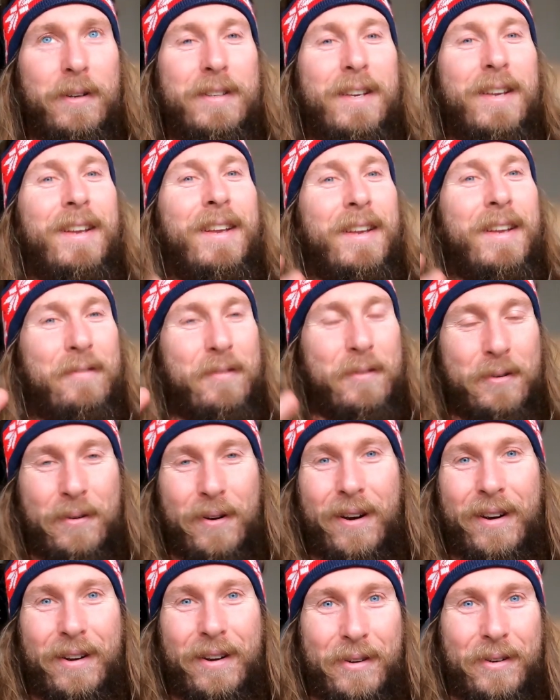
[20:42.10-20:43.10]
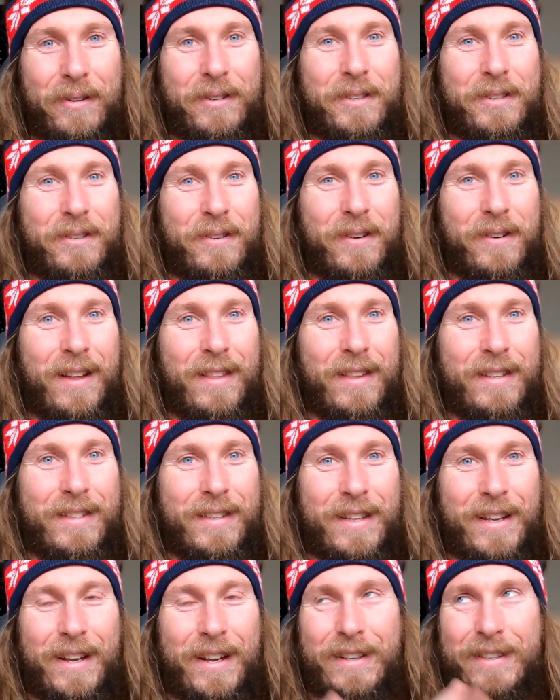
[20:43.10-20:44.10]
it, if you are going to try these
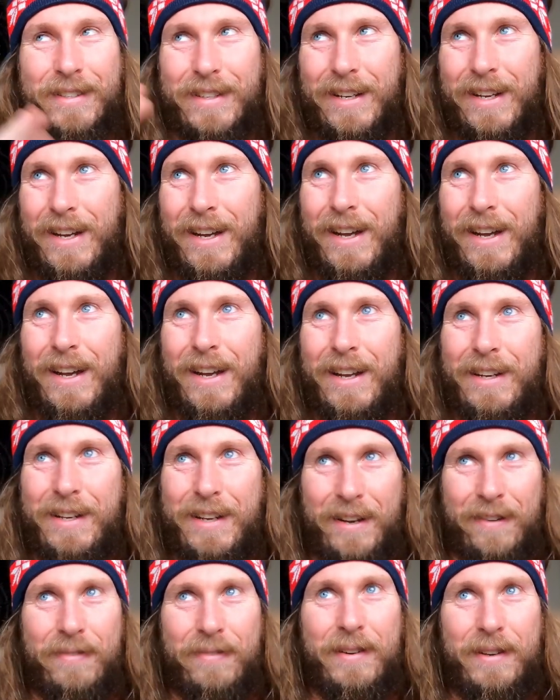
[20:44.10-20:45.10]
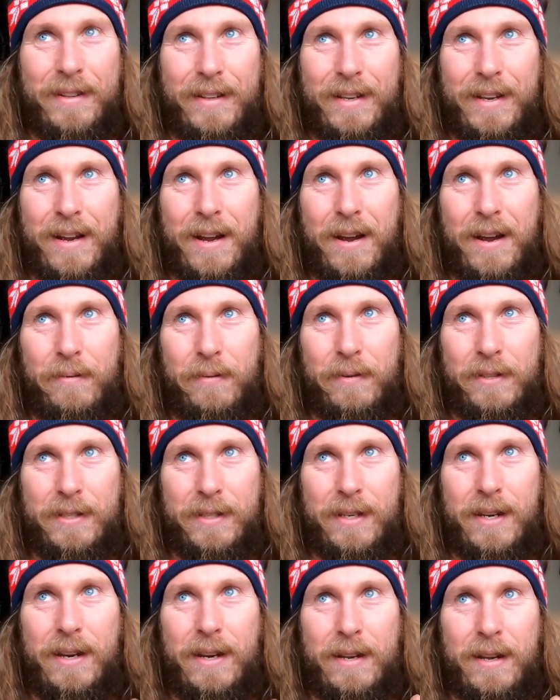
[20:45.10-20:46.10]
things, definitely I would
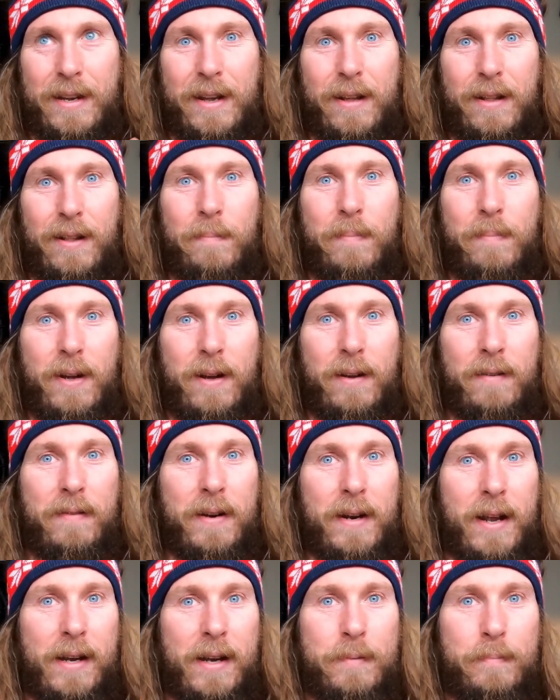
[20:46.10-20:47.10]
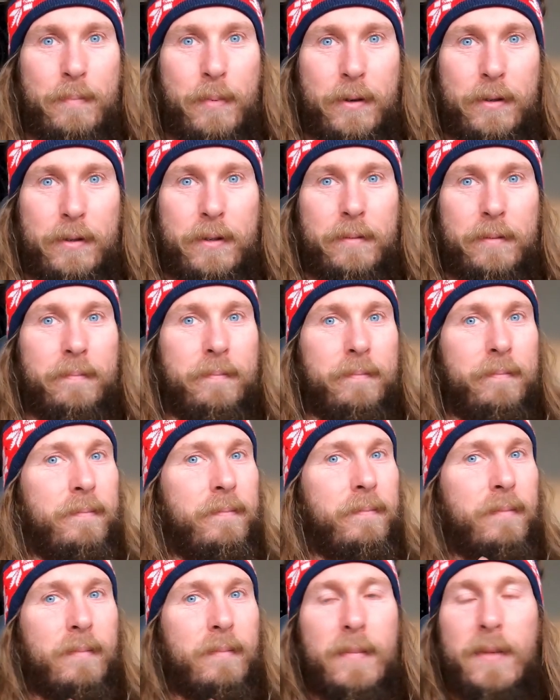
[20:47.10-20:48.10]
seek help of an expert.
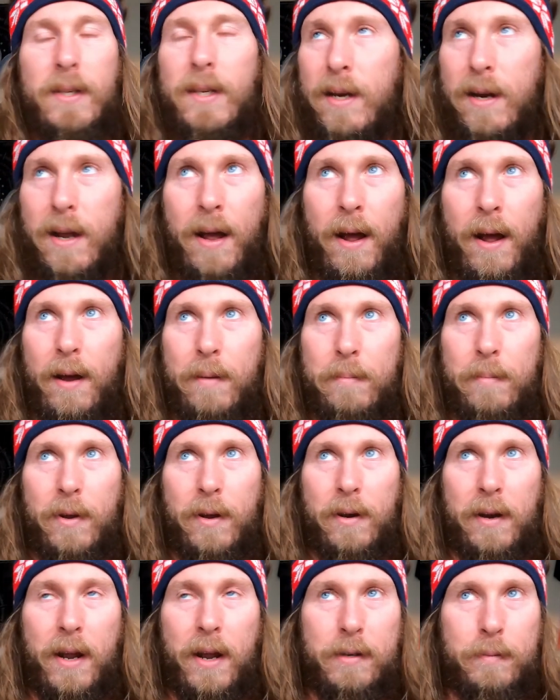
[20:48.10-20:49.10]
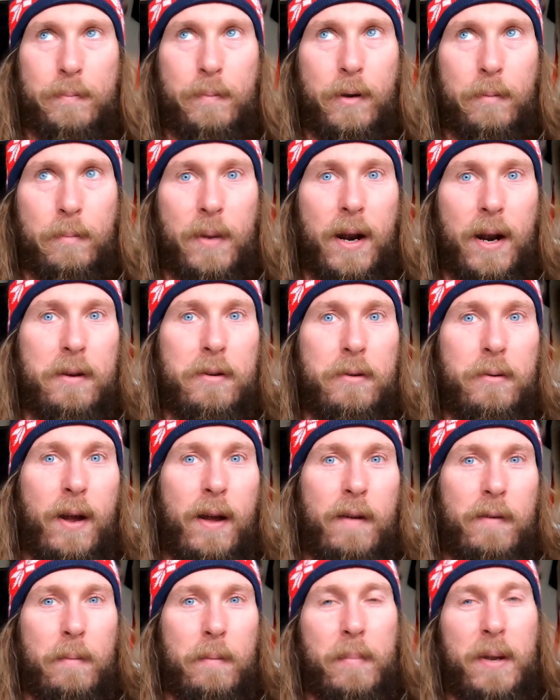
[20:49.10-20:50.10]
I'm not an expert, but I do
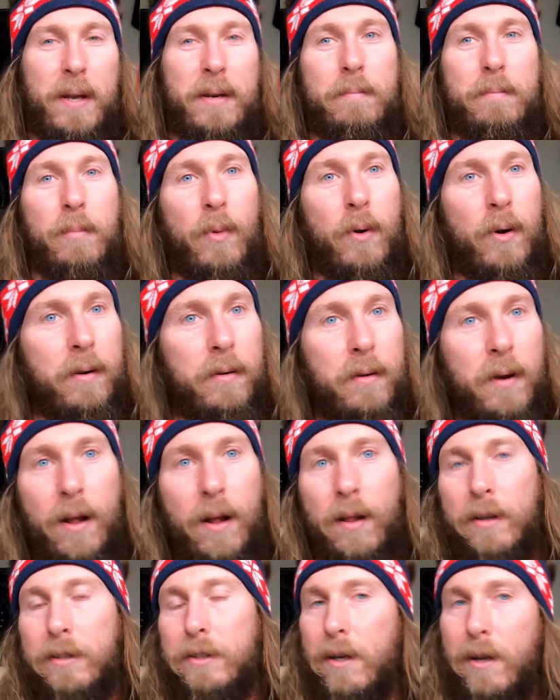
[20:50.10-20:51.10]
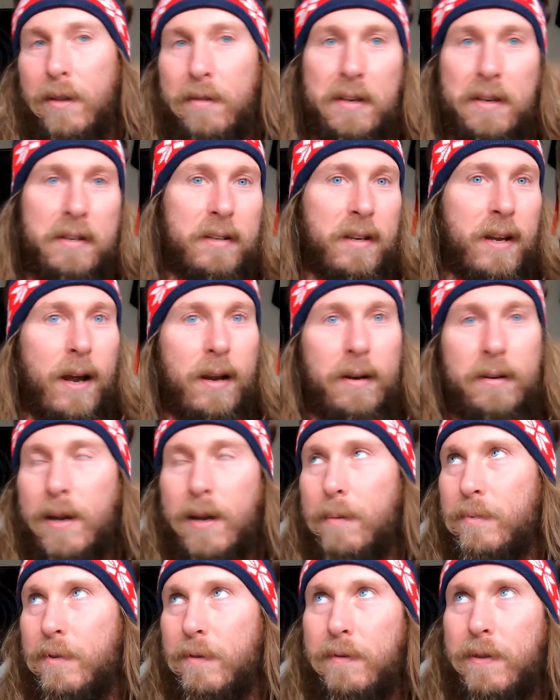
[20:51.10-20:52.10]
have a bit more knowledge on these kind of
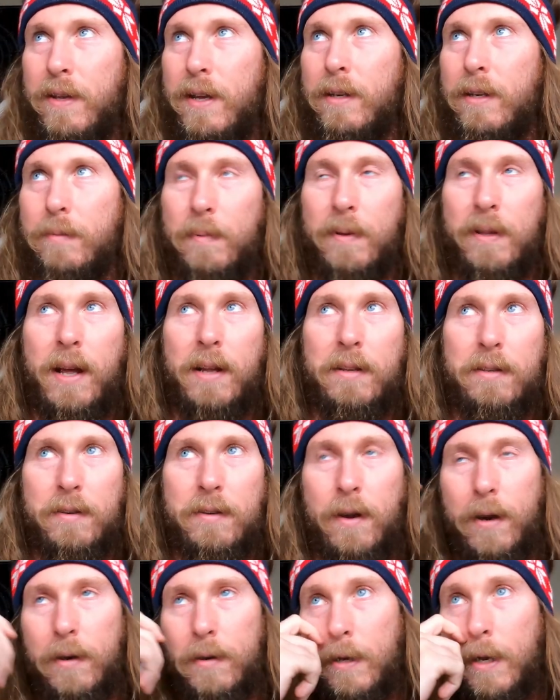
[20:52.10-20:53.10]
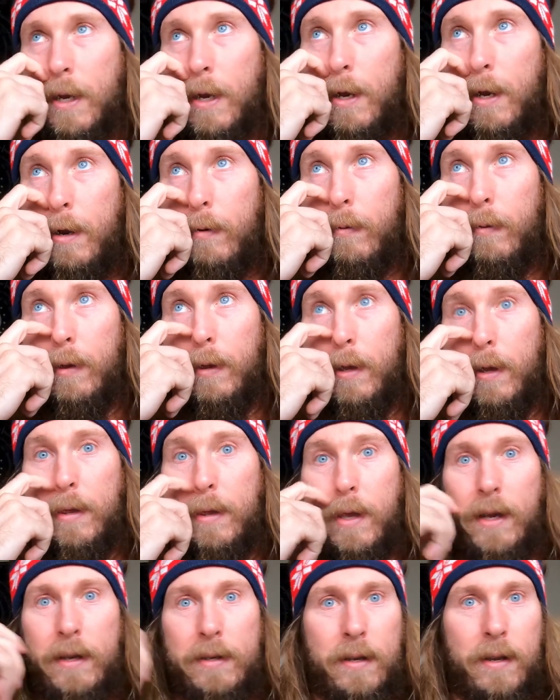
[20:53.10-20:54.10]
types of things, but that's not really
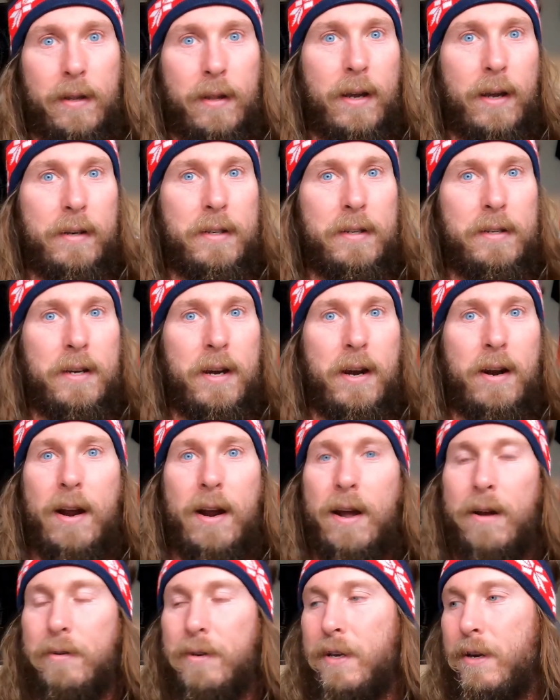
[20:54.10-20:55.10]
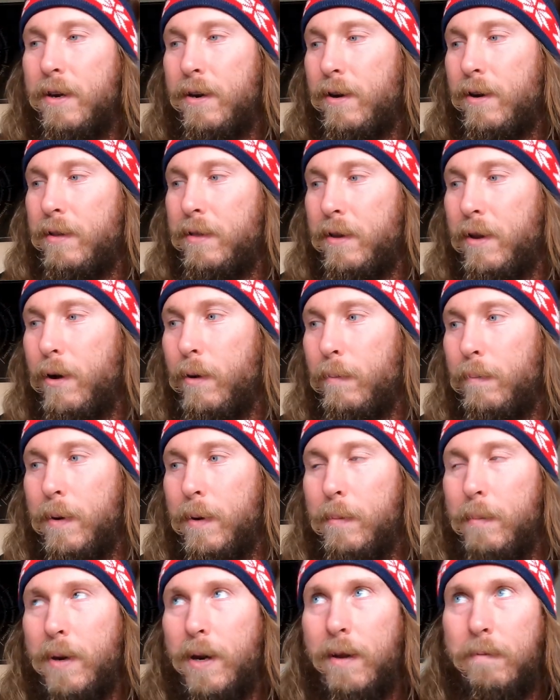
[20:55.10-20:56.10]
things I like to share out here on the
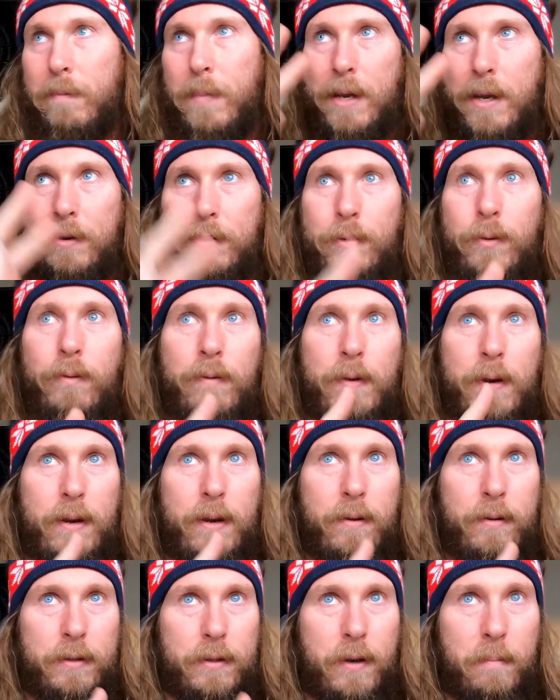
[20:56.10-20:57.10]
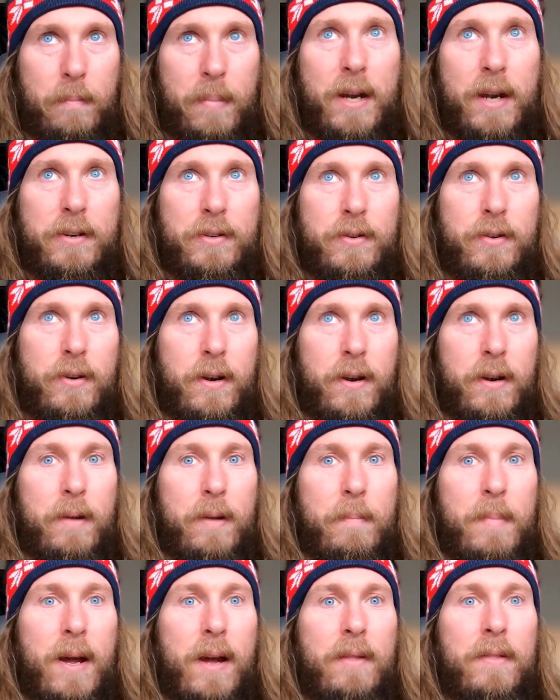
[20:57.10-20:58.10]
open, but I've made two videos on Patreon
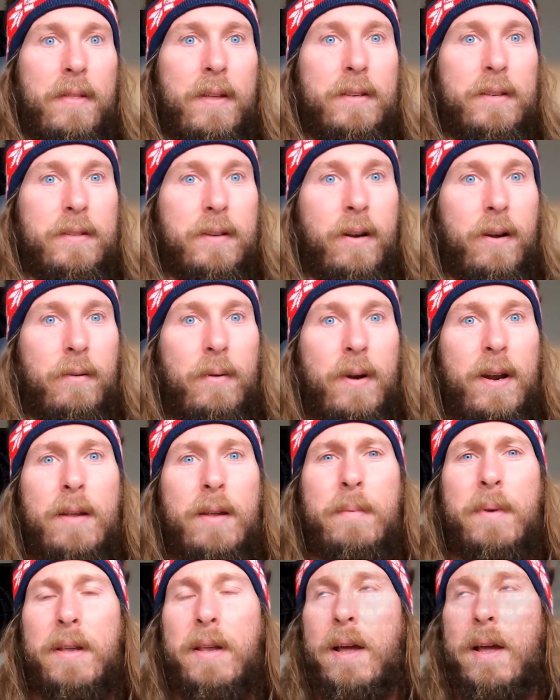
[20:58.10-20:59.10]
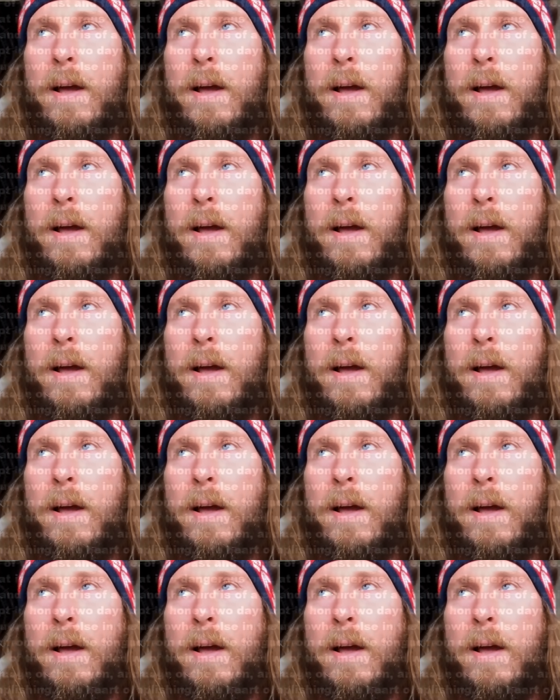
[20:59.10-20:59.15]
about this already, but